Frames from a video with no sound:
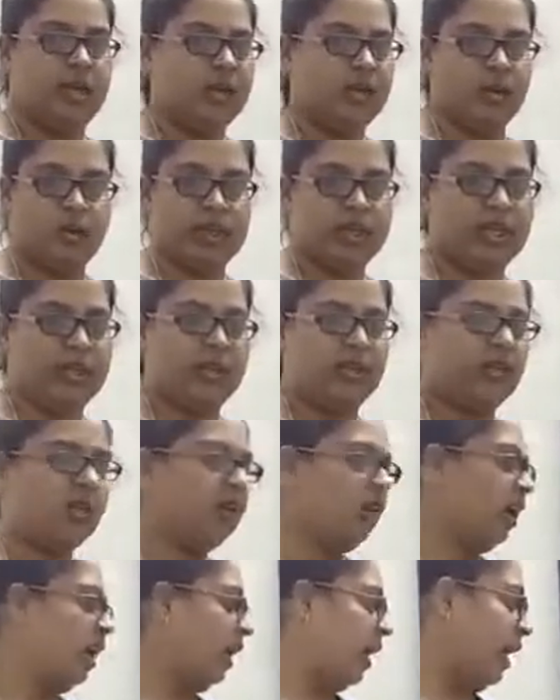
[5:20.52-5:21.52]
Okay,
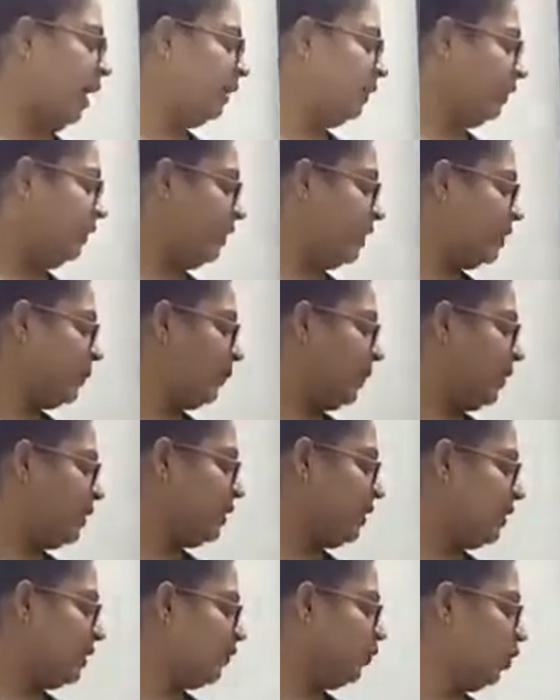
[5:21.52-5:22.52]
and these
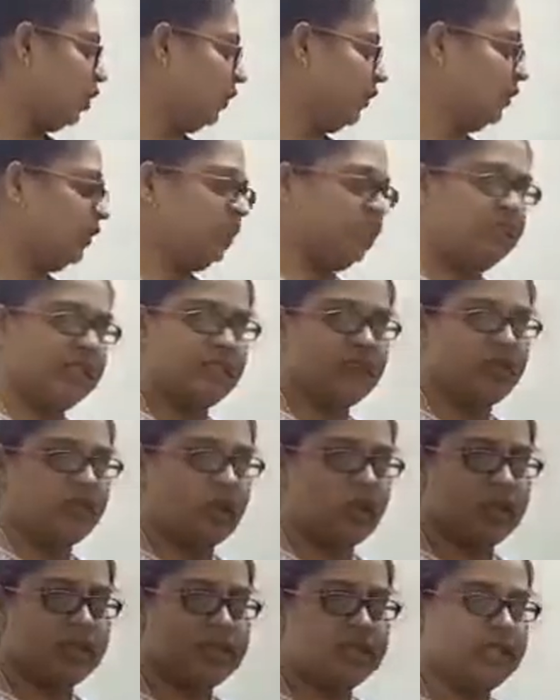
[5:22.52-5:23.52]
spaces, whatever
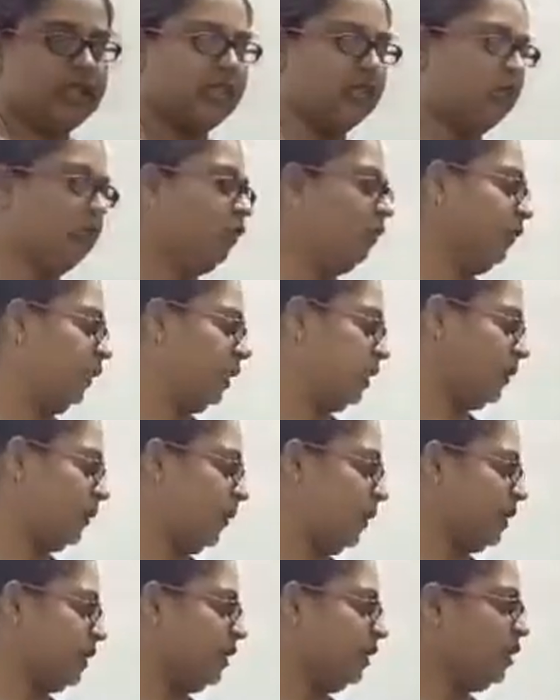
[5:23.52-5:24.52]
you are seeing now, free
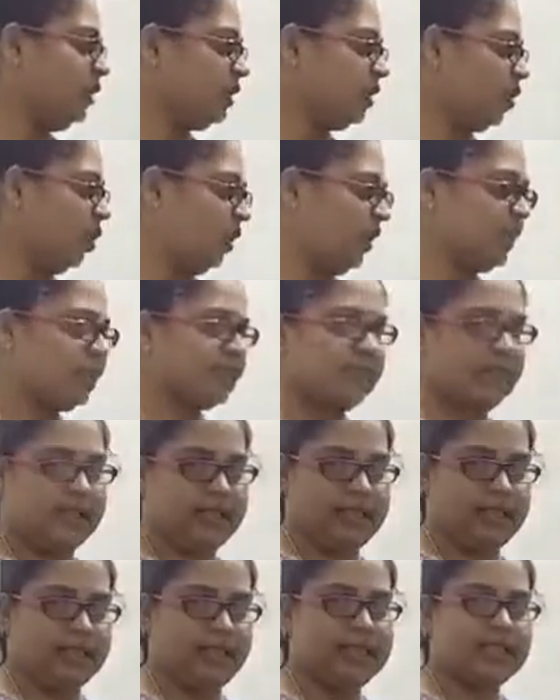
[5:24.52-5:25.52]
space, is called as
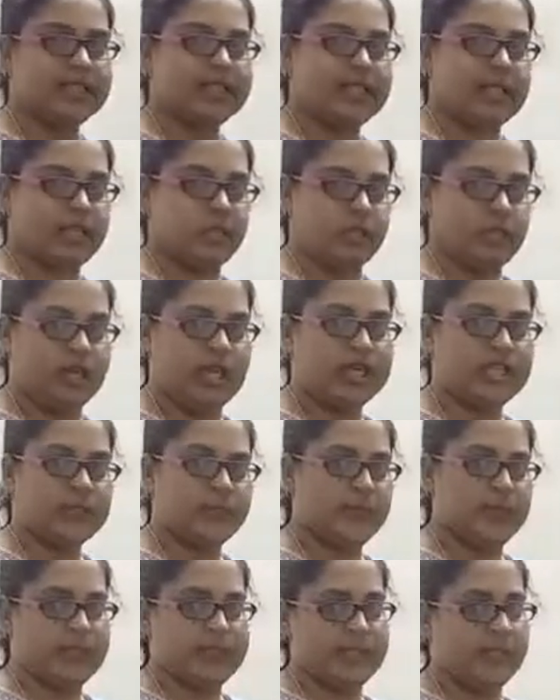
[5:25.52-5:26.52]
intercellular
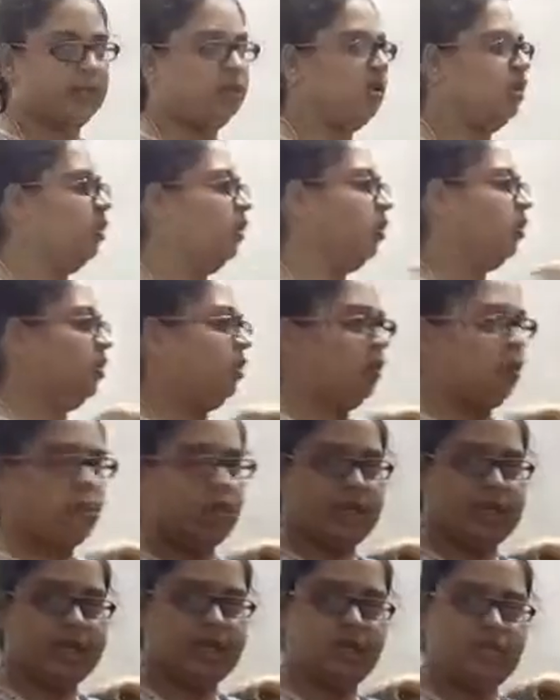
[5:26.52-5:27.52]
space.
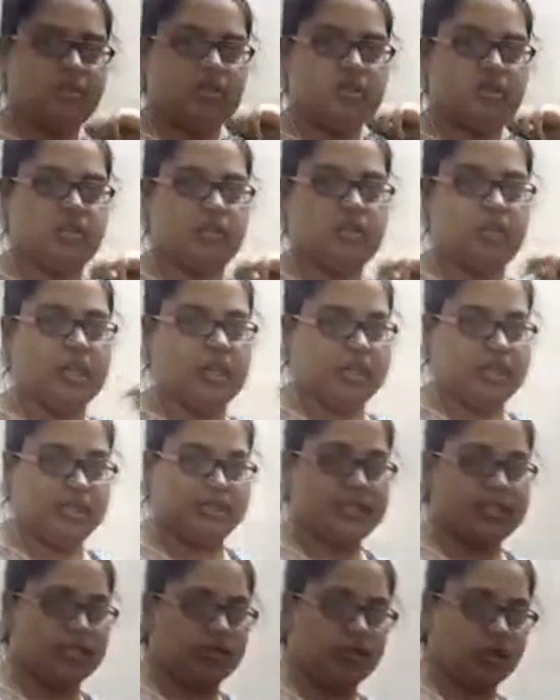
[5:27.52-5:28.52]
Okay,
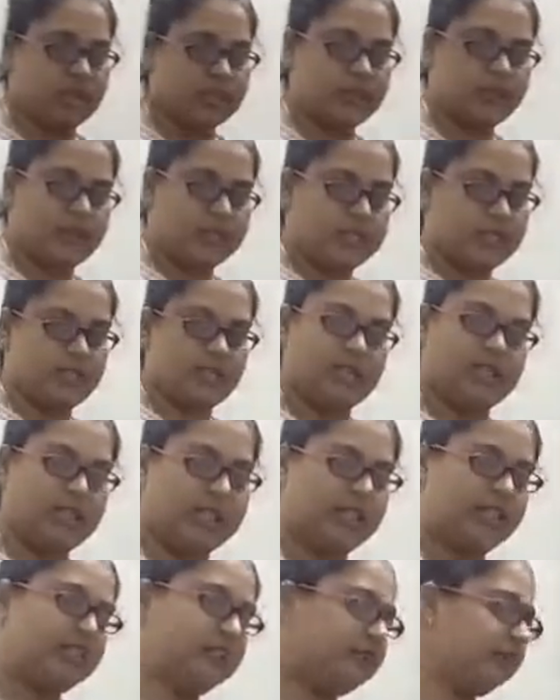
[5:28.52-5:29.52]
intercellular space,
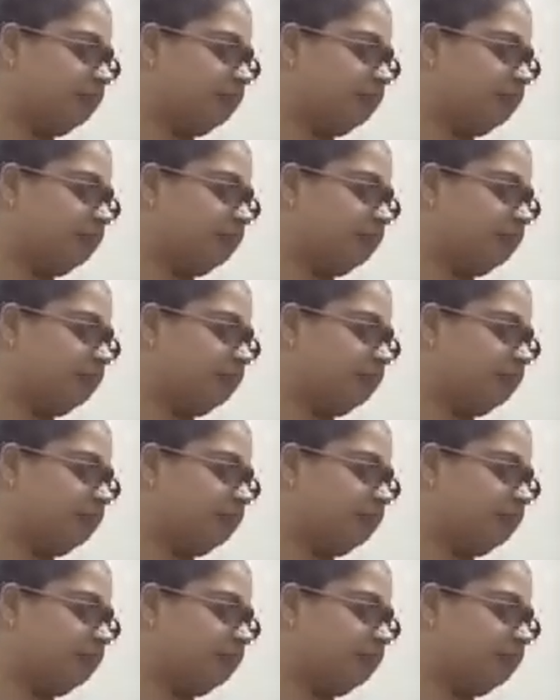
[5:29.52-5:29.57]
clear?